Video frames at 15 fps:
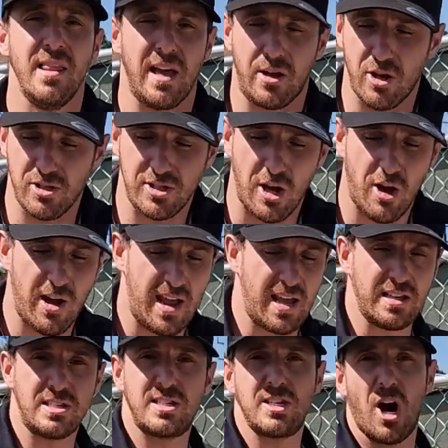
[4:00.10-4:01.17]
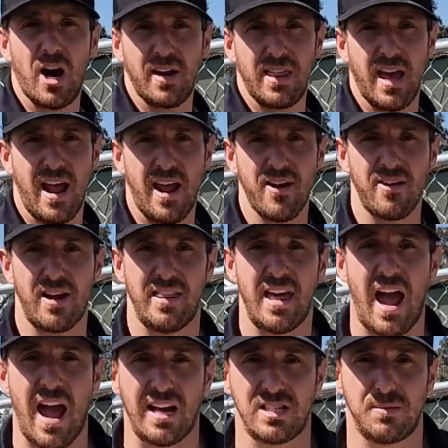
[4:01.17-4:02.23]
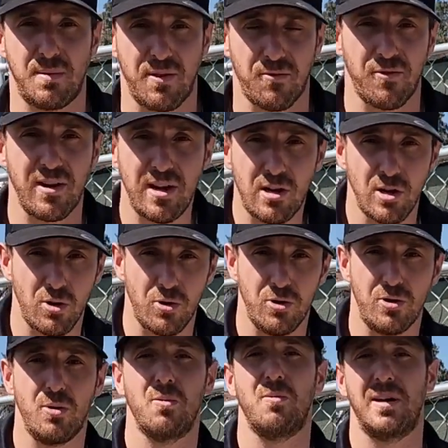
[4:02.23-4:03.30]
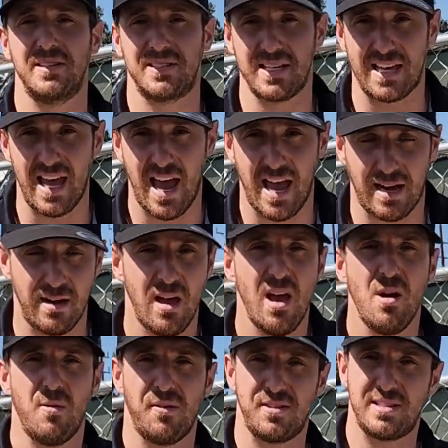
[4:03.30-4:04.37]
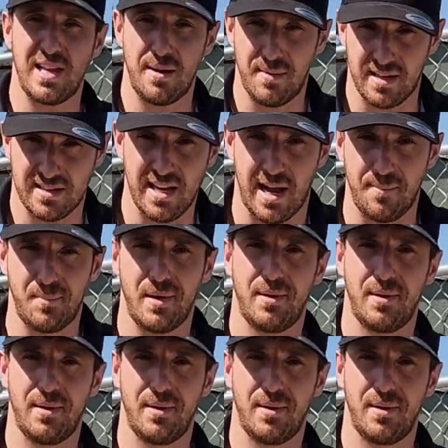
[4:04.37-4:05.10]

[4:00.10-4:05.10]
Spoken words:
that goes inside of that area, and that has to be re-glued once again with seaming tape.